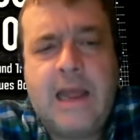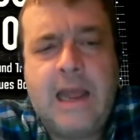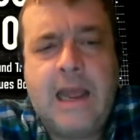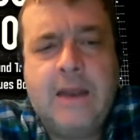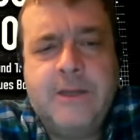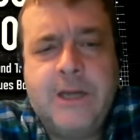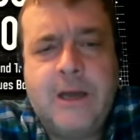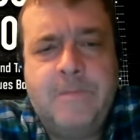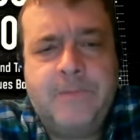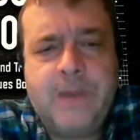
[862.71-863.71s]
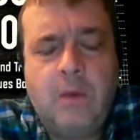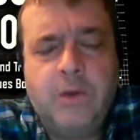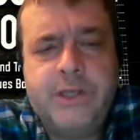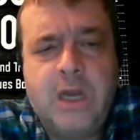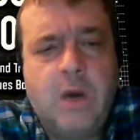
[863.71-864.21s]
and um, it
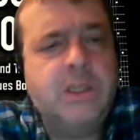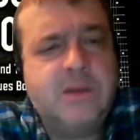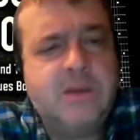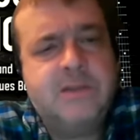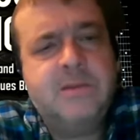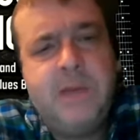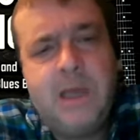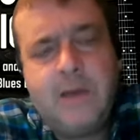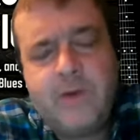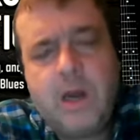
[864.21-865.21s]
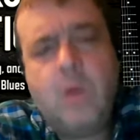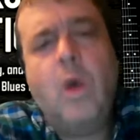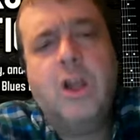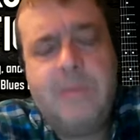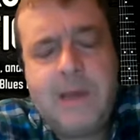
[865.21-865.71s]
was known as, as being a very
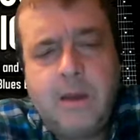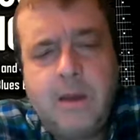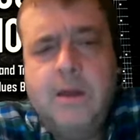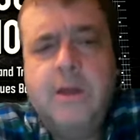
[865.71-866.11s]
welcoming,